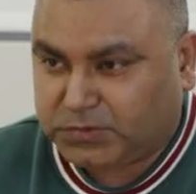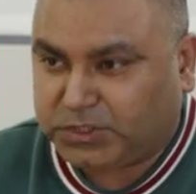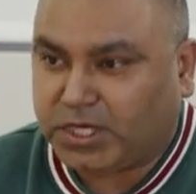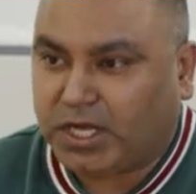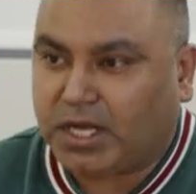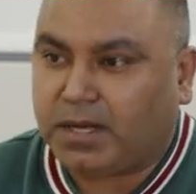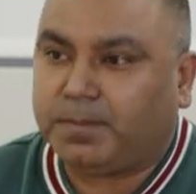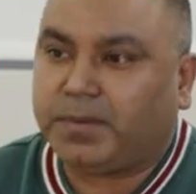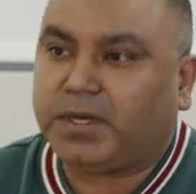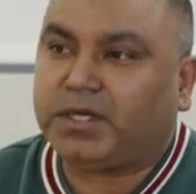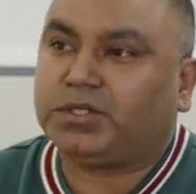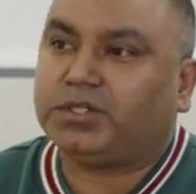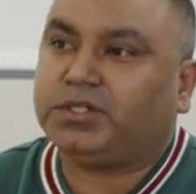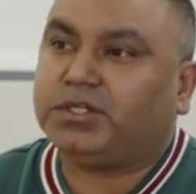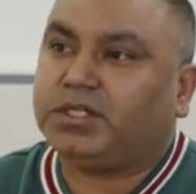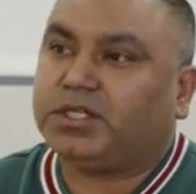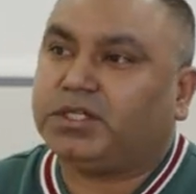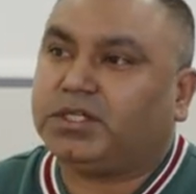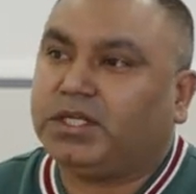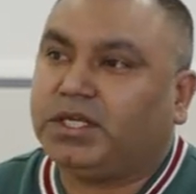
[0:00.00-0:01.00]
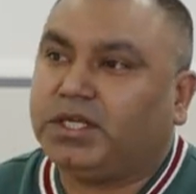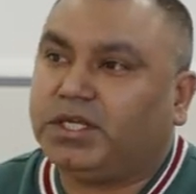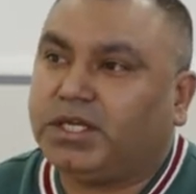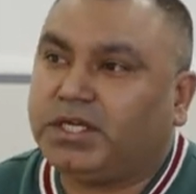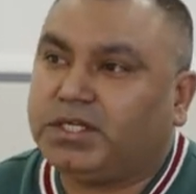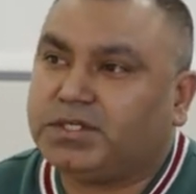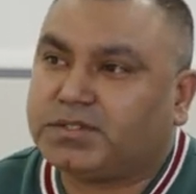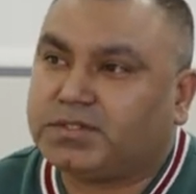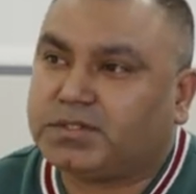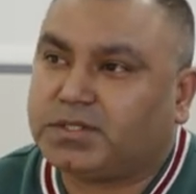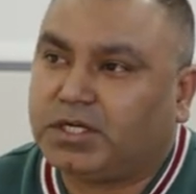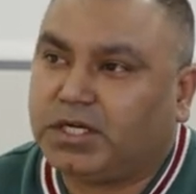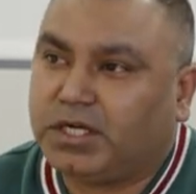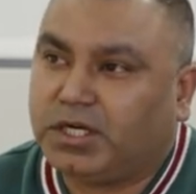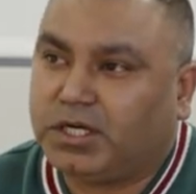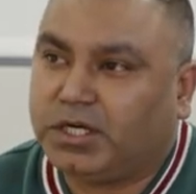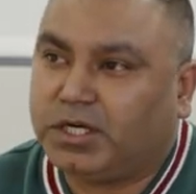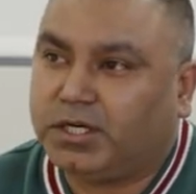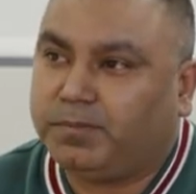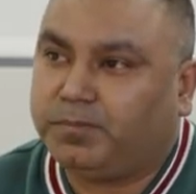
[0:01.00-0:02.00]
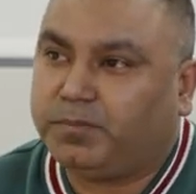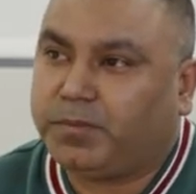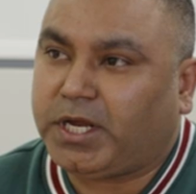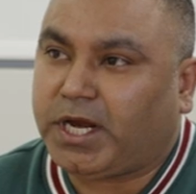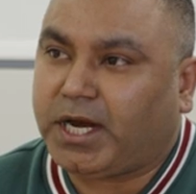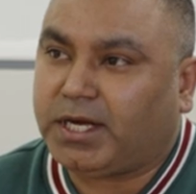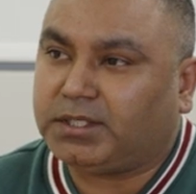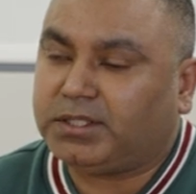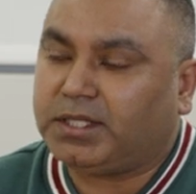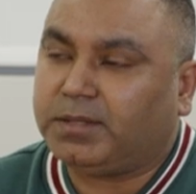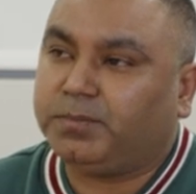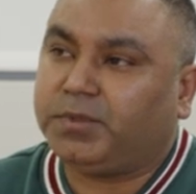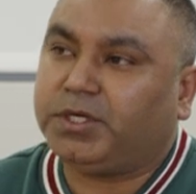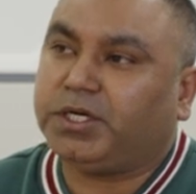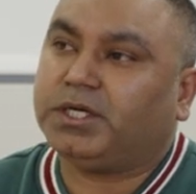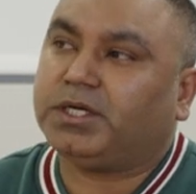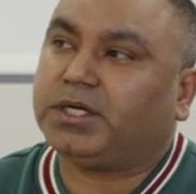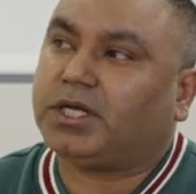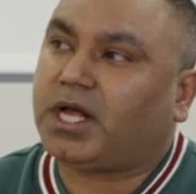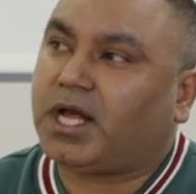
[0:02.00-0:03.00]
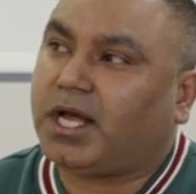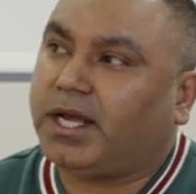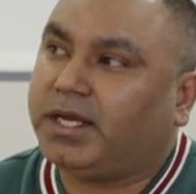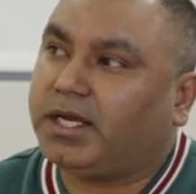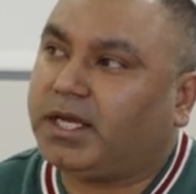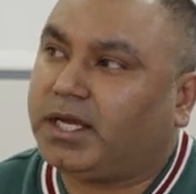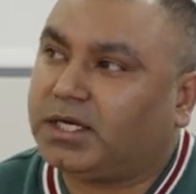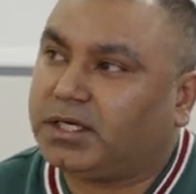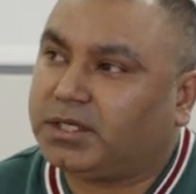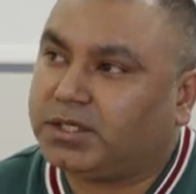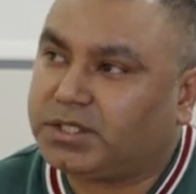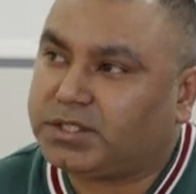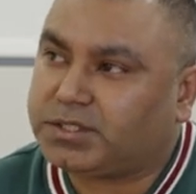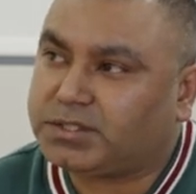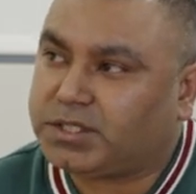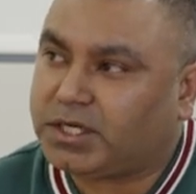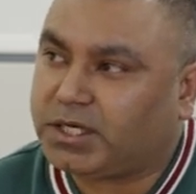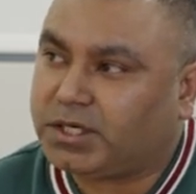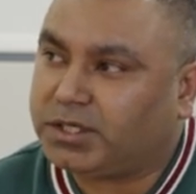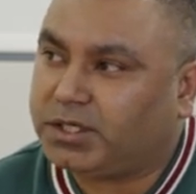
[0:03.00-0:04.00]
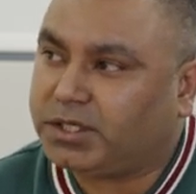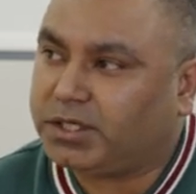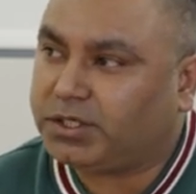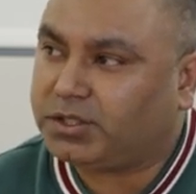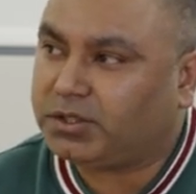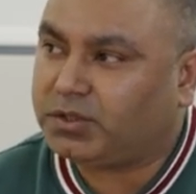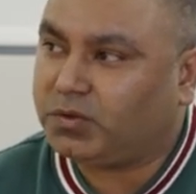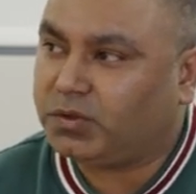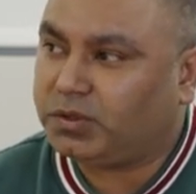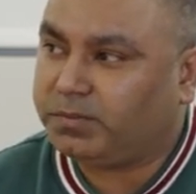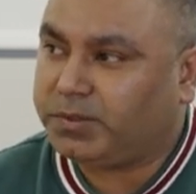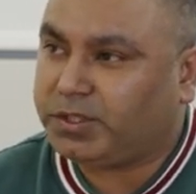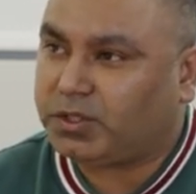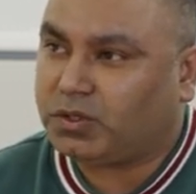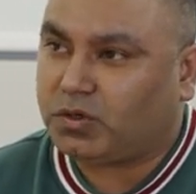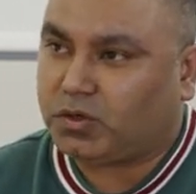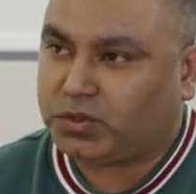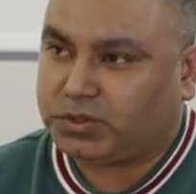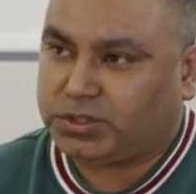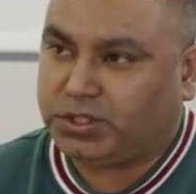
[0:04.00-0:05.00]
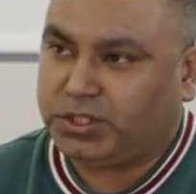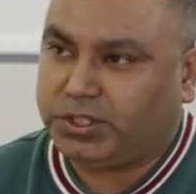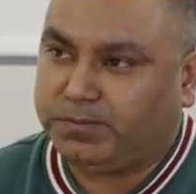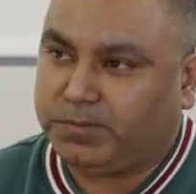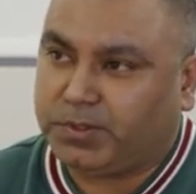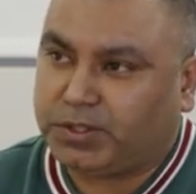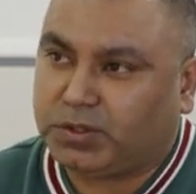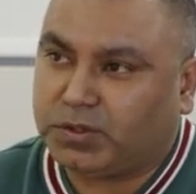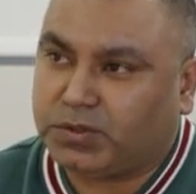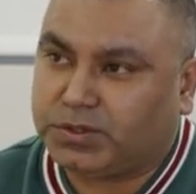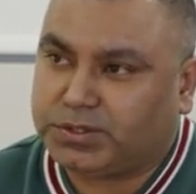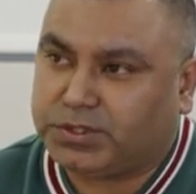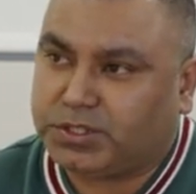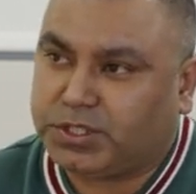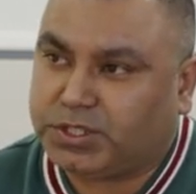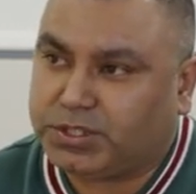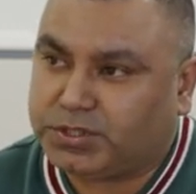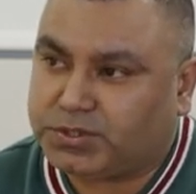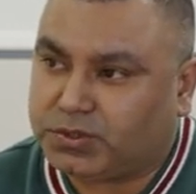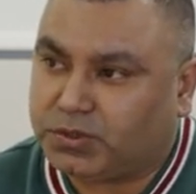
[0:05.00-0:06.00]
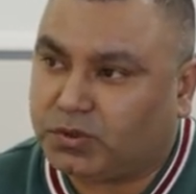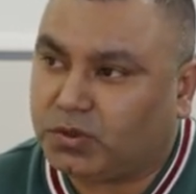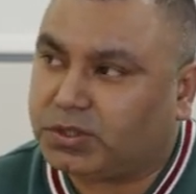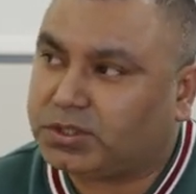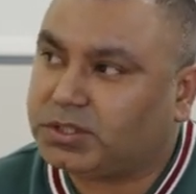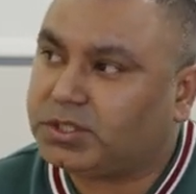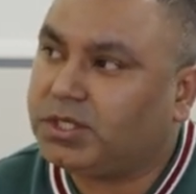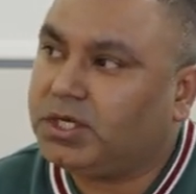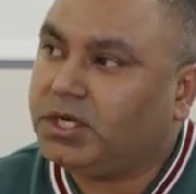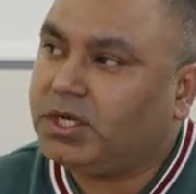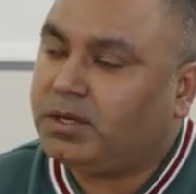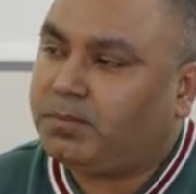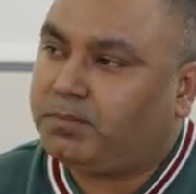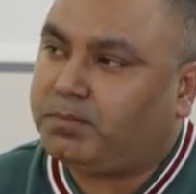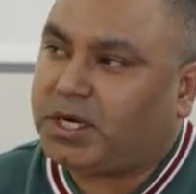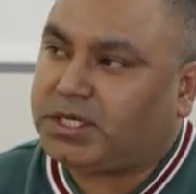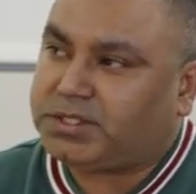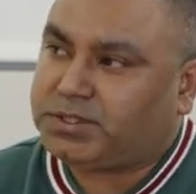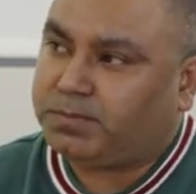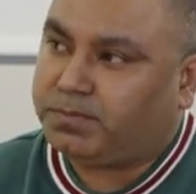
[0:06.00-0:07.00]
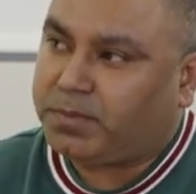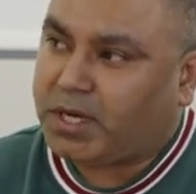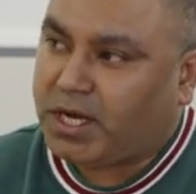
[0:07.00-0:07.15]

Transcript: Yeah, but the thing is, at the minute, I can understand it could be costly because there is not much